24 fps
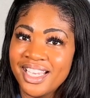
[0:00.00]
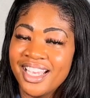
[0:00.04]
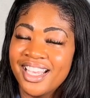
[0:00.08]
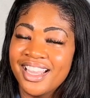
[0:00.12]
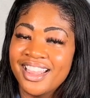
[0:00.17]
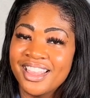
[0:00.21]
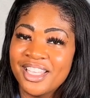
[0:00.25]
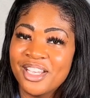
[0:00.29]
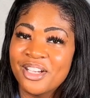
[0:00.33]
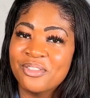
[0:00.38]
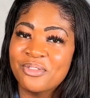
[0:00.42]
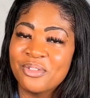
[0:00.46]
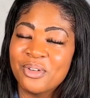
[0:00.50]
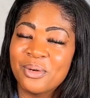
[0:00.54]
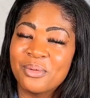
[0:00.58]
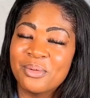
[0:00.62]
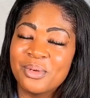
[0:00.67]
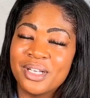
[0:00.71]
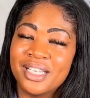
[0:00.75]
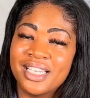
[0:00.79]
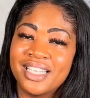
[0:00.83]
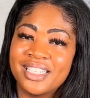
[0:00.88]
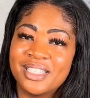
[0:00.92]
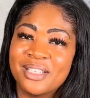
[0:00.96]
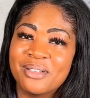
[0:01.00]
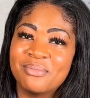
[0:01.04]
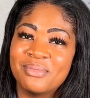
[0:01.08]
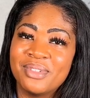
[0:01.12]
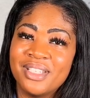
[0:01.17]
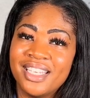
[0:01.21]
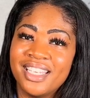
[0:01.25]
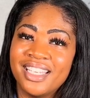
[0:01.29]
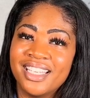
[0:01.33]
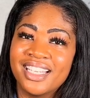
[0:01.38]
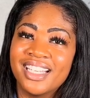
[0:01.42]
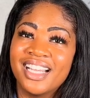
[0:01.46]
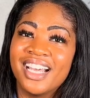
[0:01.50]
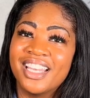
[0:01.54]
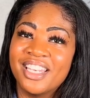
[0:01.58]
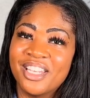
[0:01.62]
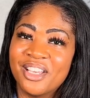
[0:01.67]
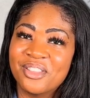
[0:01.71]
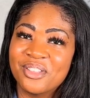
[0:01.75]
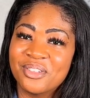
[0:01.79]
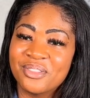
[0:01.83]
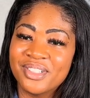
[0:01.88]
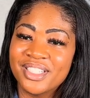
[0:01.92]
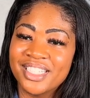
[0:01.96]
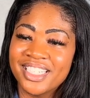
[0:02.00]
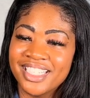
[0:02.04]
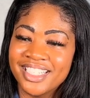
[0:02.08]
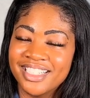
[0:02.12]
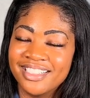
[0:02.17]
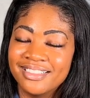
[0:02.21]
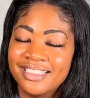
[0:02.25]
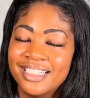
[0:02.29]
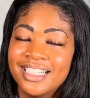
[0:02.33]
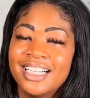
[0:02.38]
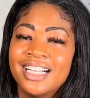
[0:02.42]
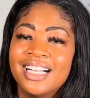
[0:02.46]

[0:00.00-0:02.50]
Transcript: and therefore will end up being another video.